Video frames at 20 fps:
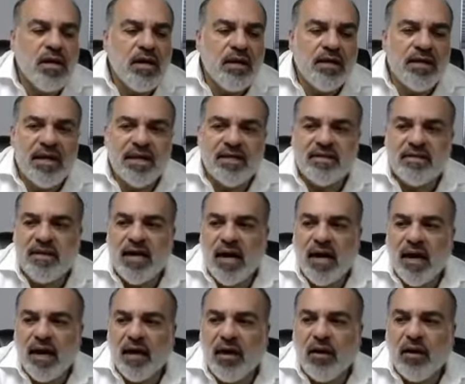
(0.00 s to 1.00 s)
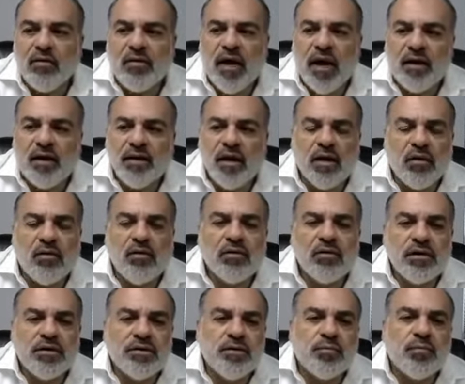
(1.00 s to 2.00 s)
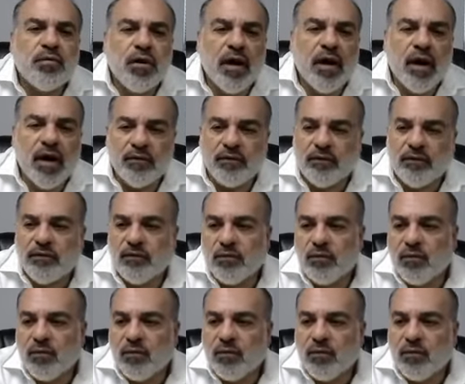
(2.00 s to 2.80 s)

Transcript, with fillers: that say, oh, yeah, they're only depressed.